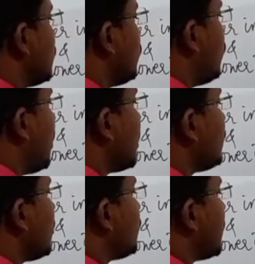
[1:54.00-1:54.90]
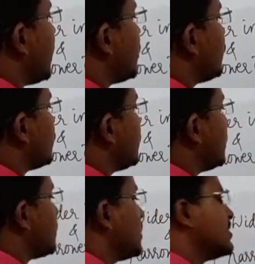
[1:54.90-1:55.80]
Malwa Plateau. Here
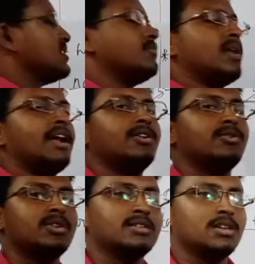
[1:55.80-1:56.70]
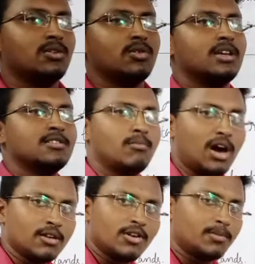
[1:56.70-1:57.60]
there is a plateau region known as
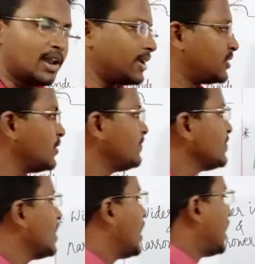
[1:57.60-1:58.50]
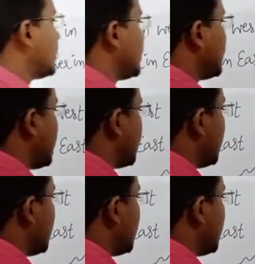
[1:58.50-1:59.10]
Malwa Plateau, and here